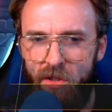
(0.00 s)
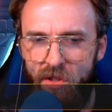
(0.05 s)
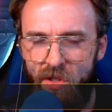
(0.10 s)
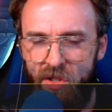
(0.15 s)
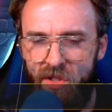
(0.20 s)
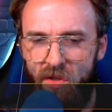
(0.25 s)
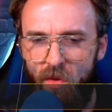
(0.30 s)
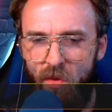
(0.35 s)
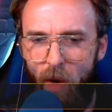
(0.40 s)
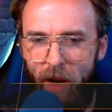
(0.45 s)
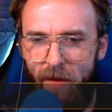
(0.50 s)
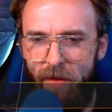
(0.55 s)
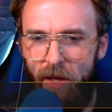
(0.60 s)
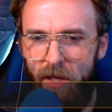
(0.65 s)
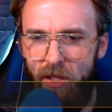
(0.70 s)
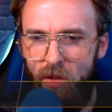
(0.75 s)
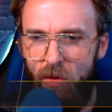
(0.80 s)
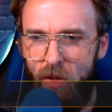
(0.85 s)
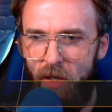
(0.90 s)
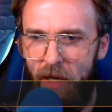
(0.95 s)
is just the way
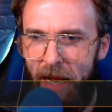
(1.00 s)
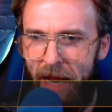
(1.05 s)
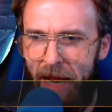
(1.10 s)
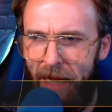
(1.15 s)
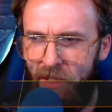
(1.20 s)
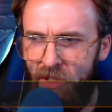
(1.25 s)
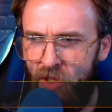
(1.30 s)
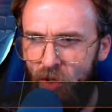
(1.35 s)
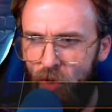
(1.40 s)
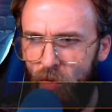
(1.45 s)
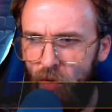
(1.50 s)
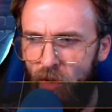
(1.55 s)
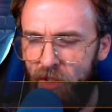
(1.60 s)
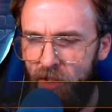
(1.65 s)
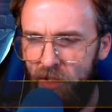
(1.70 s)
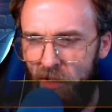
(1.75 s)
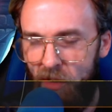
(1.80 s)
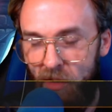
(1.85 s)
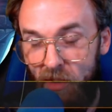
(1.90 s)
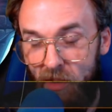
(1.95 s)
that you can add
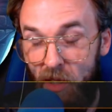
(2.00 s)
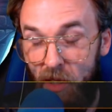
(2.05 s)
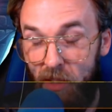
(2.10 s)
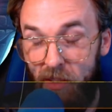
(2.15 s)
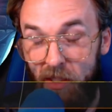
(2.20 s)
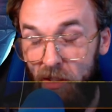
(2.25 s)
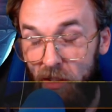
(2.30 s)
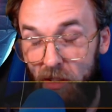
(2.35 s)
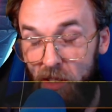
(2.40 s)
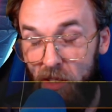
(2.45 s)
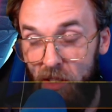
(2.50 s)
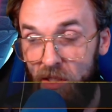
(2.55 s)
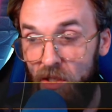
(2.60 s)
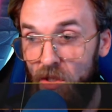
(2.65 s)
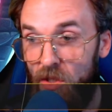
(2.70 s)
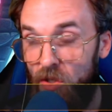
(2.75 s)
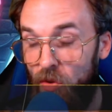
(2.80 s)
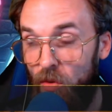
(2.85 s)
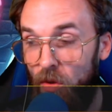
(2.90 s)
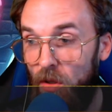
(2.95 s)
tokens, because it doesn't
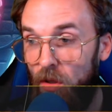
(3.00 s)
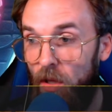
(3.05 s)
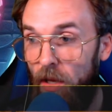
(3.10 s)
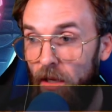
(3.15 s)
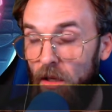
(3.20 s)
doesn't do it.